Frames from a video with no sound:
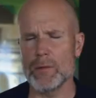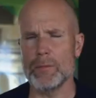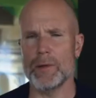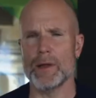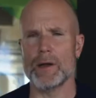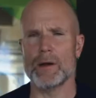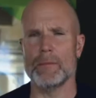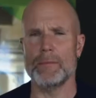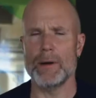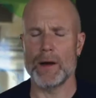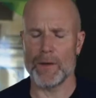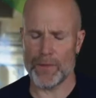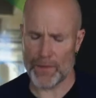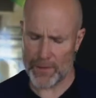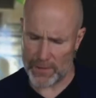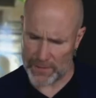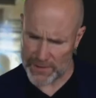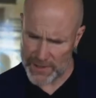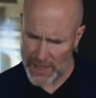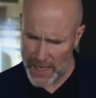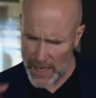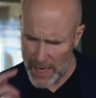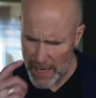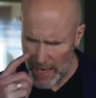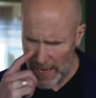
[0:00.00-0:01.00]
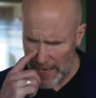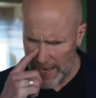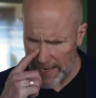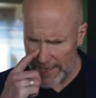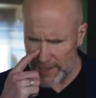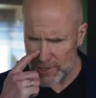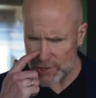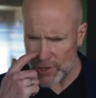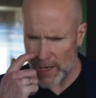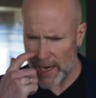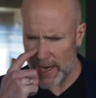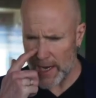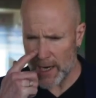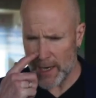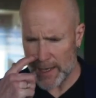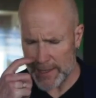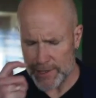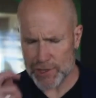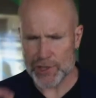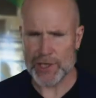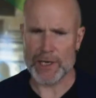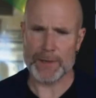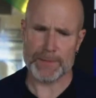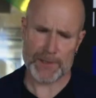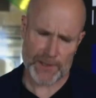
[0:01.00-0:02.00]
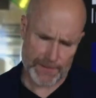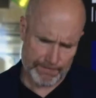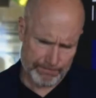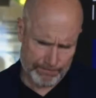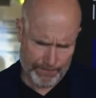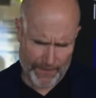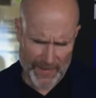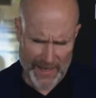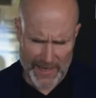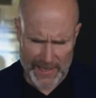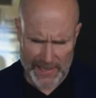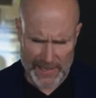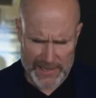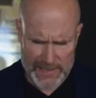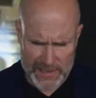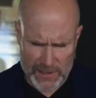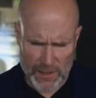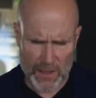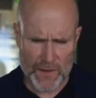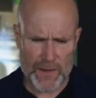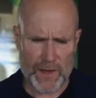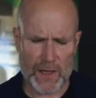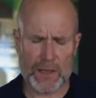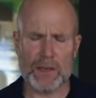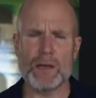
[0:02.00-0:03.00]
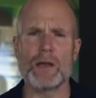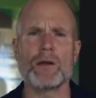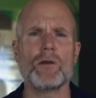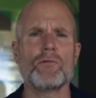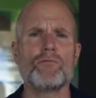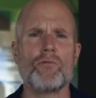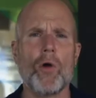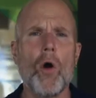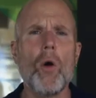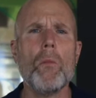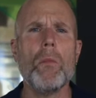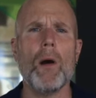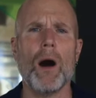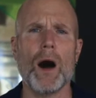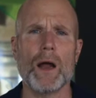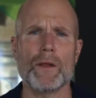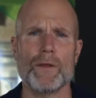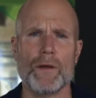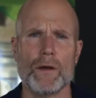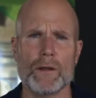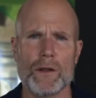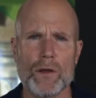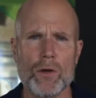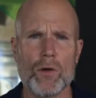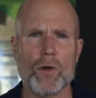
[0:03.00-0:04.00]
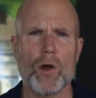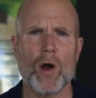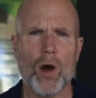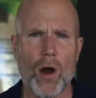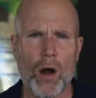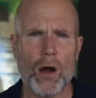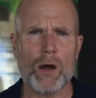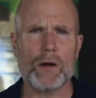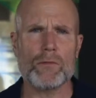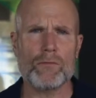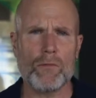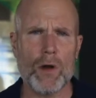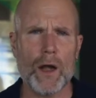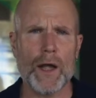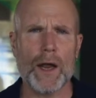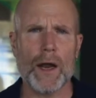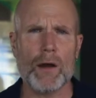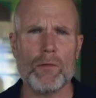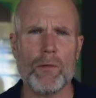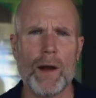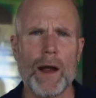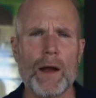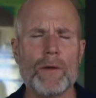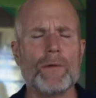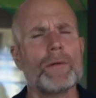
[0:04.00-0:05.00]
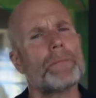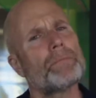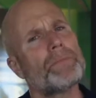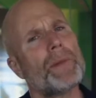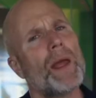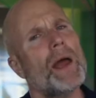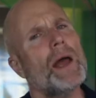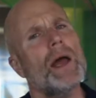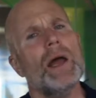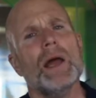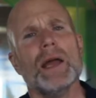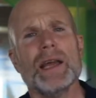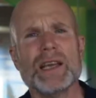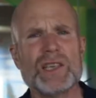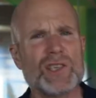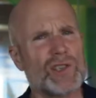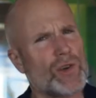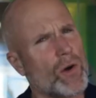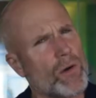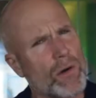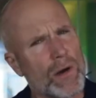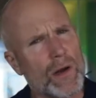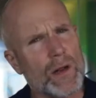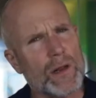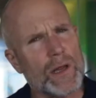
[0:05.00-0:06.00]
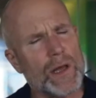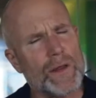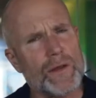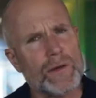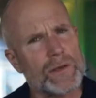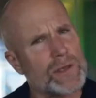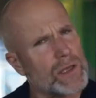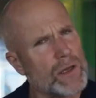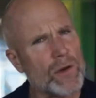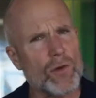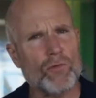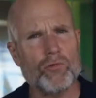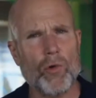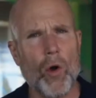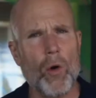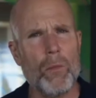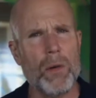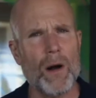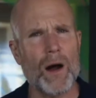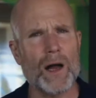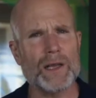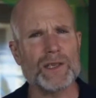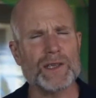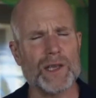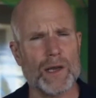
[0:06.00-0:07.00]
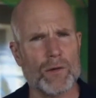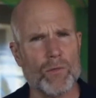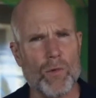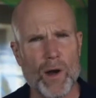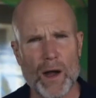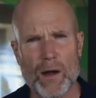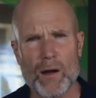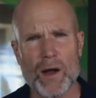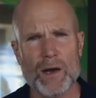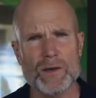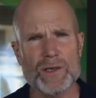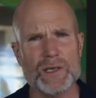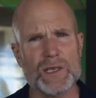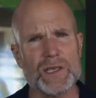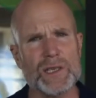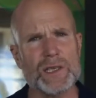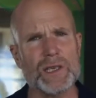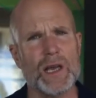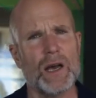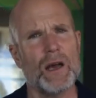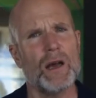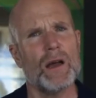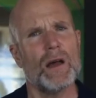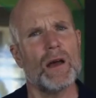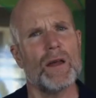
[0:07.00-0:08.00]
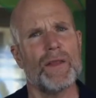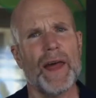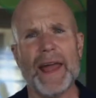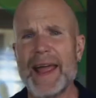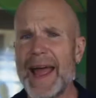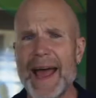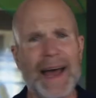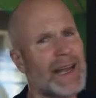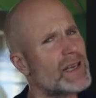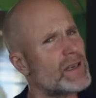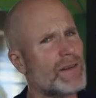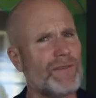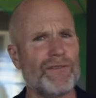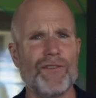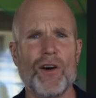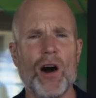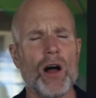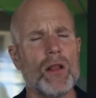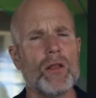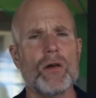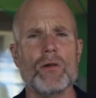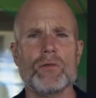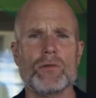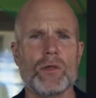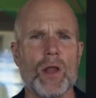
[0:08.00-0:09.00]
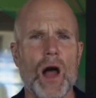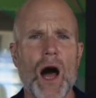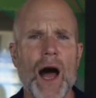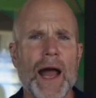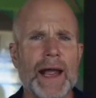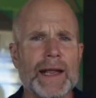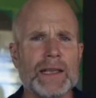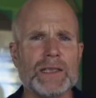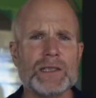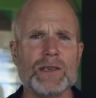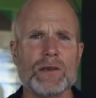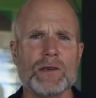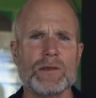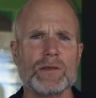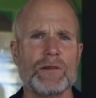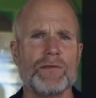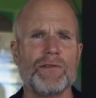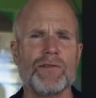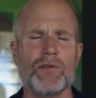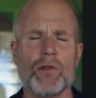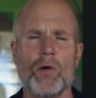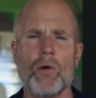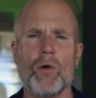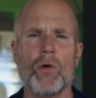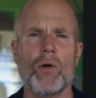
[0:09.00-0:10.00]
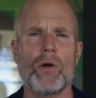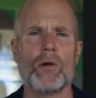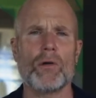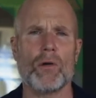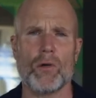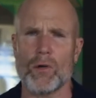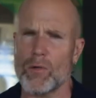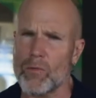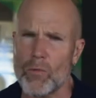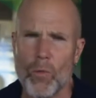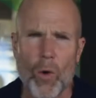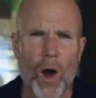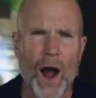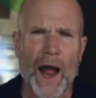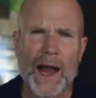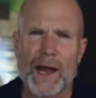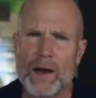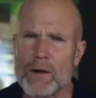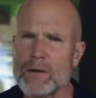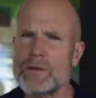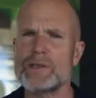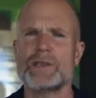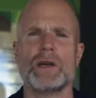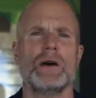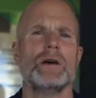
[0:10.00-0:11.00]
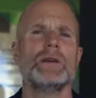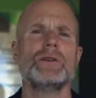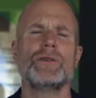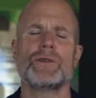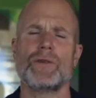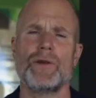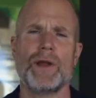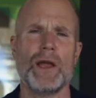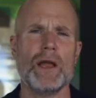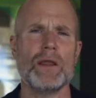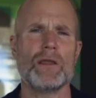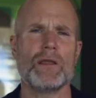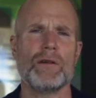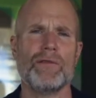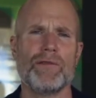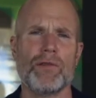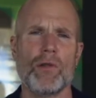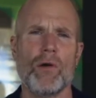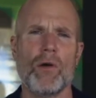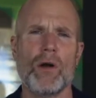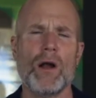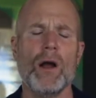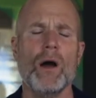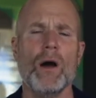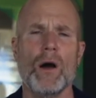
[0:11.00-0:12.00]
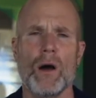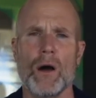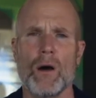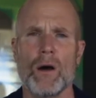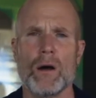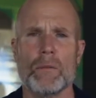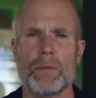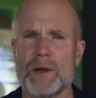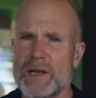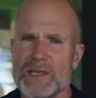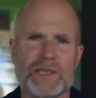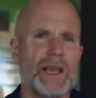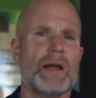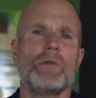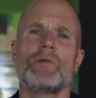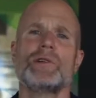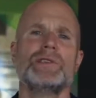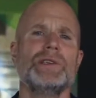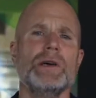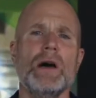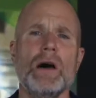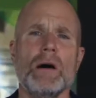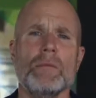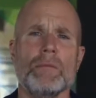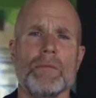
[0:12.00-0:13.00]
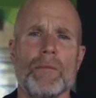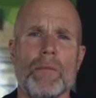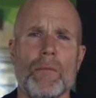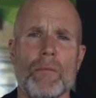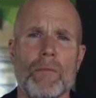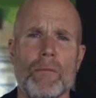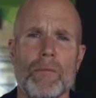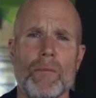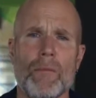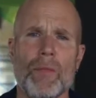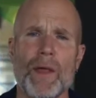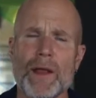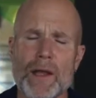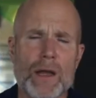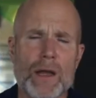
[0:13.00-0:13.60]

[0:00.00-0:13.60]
bit about those edge AI chips. You saw that little robot, the little cart running around? Historically, those little robots in warehouses, they had to follow lines on the floor or wires underneath the floor because they were dumb. They